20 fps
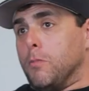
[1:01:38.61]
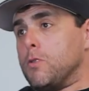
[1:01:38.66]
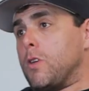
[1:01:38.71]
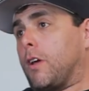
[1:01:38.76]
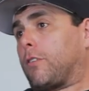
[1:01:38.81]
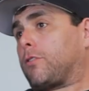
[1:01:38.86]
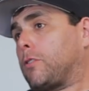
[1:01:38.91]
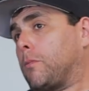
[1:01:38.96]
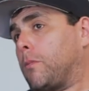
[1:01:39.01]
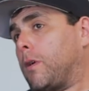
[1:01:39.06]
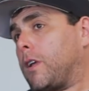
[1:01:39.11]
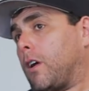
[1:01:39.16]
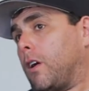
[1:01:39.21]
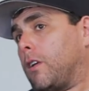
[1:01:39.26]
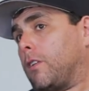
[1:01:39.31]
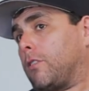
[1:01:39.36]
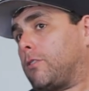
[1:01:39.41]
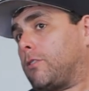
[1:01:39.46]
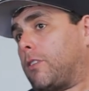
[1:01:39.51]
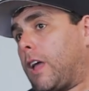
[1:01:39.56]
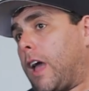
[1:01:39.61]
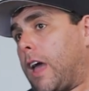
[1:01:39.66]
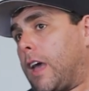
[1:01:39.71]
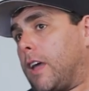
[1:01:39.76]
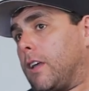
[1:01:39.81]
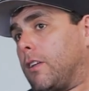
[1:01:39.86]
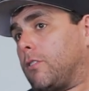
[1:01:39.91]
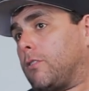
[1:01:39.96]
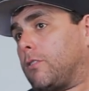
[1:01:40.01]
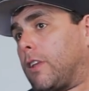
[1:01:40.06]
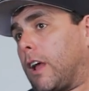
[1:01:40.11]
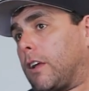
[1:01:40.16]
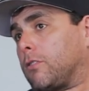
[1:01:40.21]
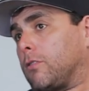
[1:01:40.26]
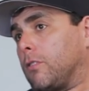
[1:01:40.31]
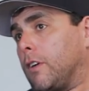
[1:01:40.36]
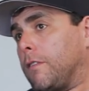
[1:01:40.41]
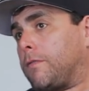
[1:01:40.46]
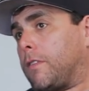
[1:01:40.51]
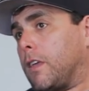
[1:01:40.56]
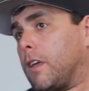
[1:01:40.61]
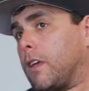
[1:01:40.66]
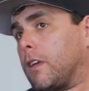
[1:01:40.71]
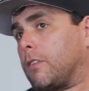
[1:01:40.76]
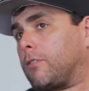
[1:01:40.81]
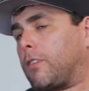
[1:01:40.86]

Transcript: But you have somebody on a stage that's lifting.